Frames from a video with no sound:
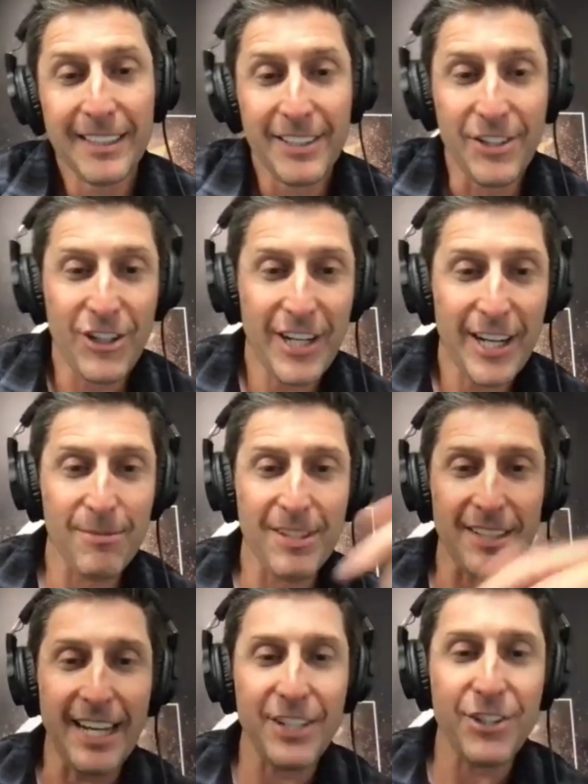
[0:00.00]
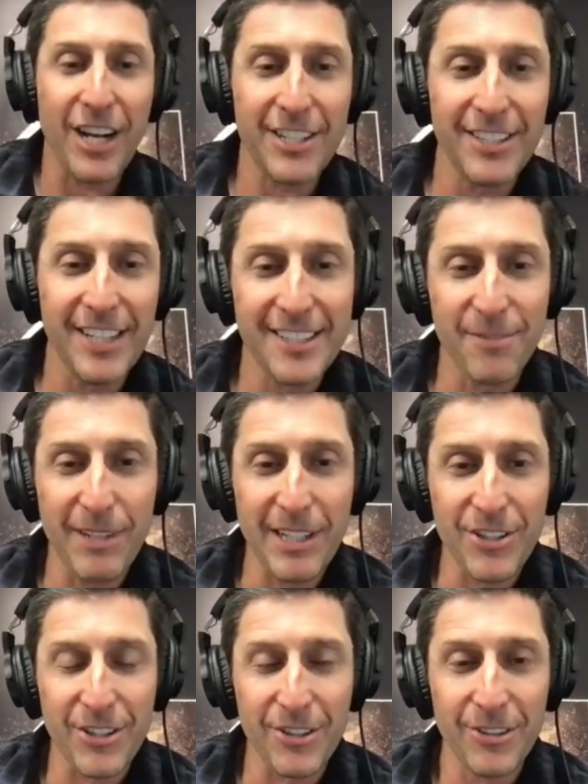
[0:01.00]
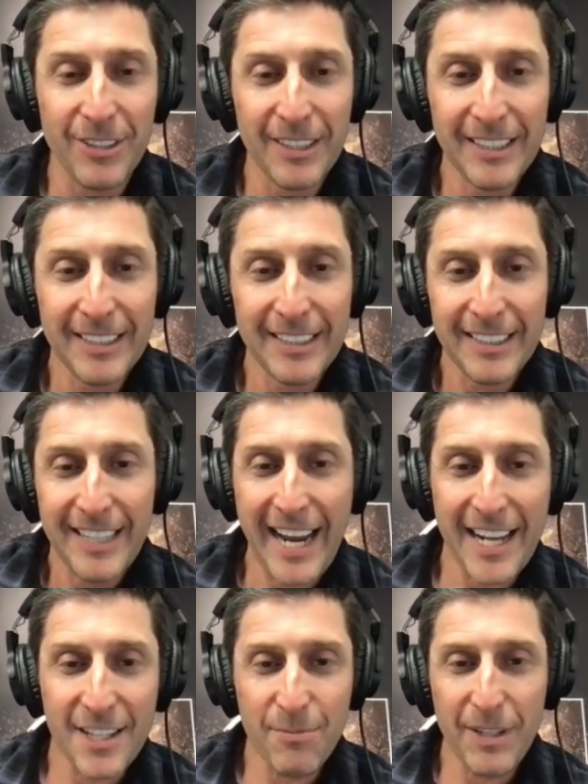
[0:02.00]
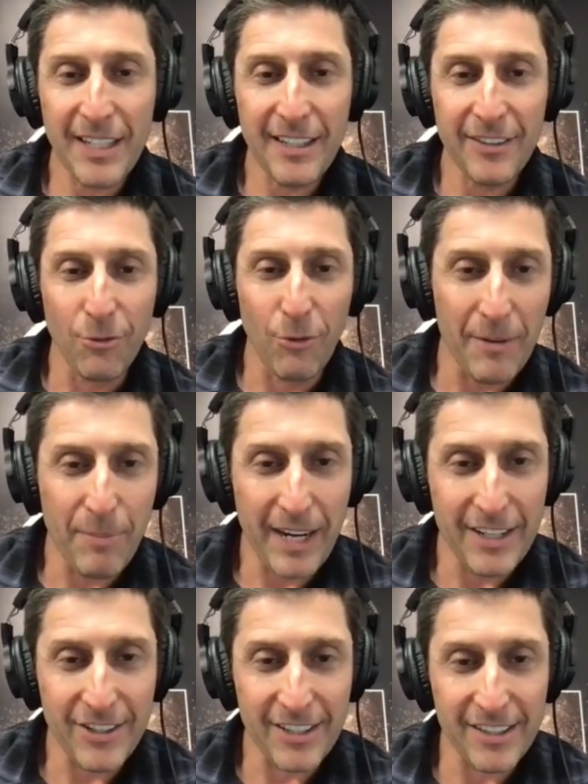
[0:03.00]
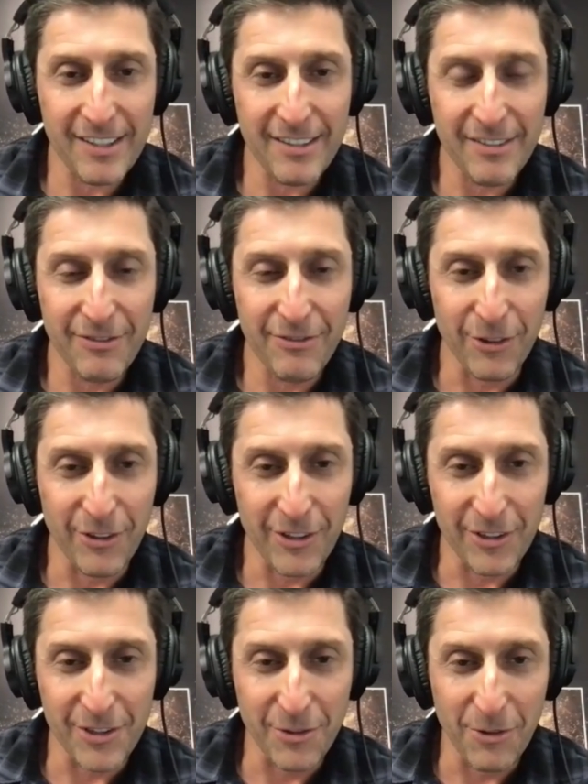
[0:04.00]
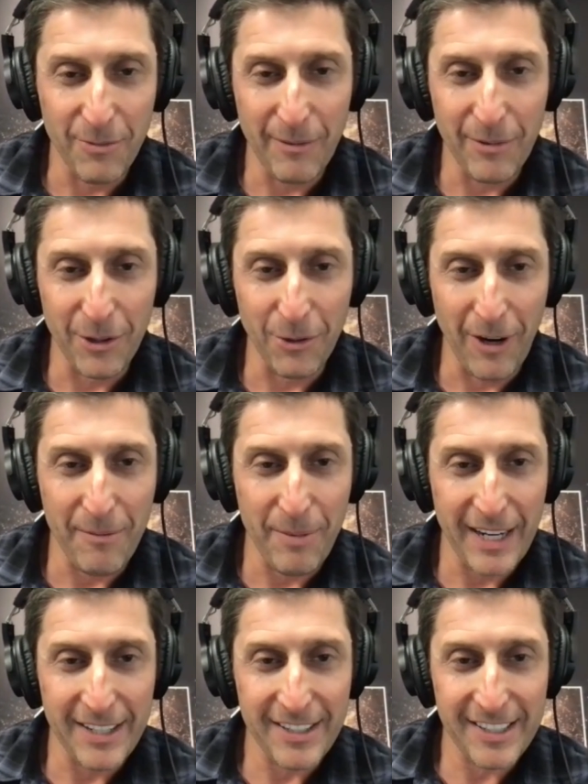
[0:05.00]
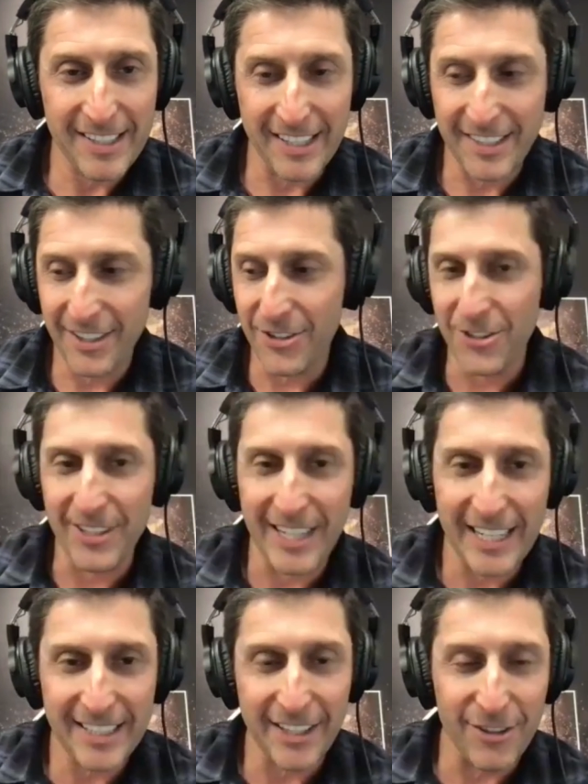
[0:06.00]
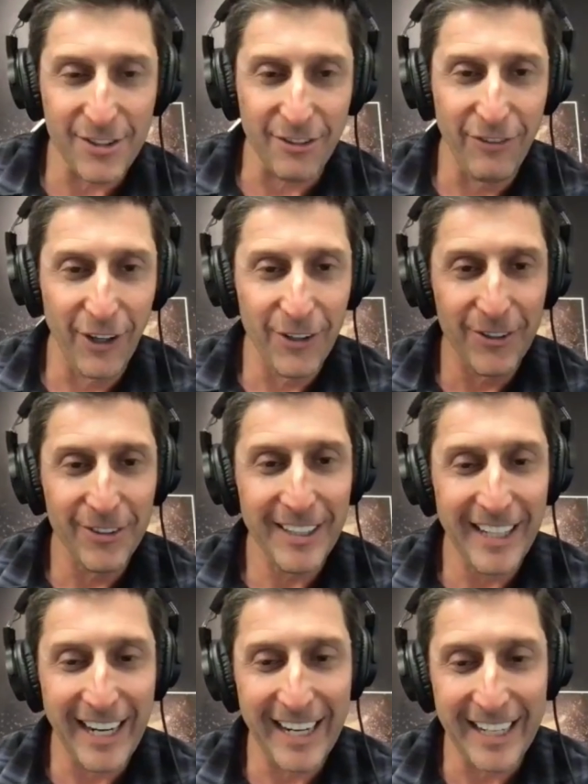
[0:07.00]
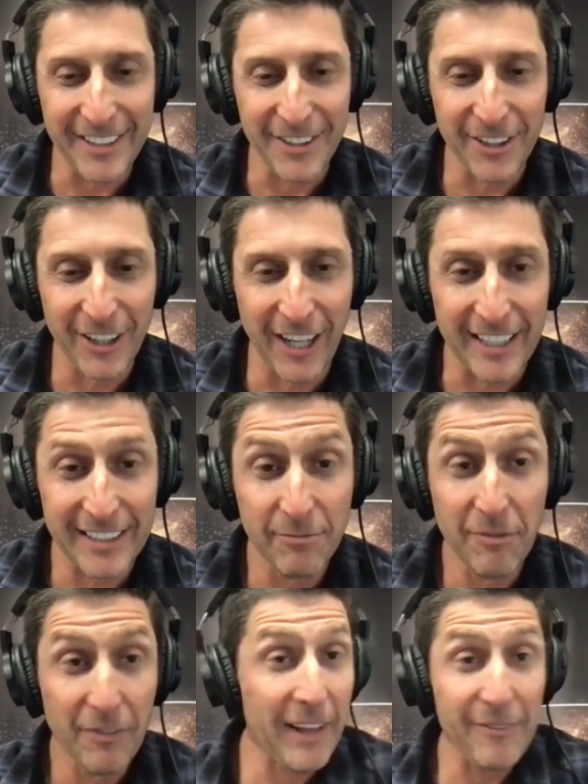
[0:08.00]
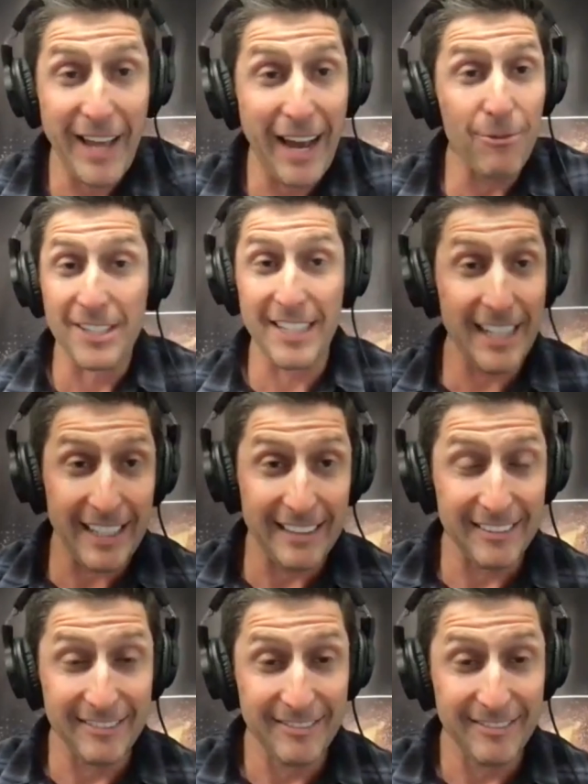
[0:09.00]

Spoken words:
GM says, hey, Josh, nice to meet you. Hands me the white pages. For those who remember the white pages, says, here's your desk, here's the phone, and good luck. That was it.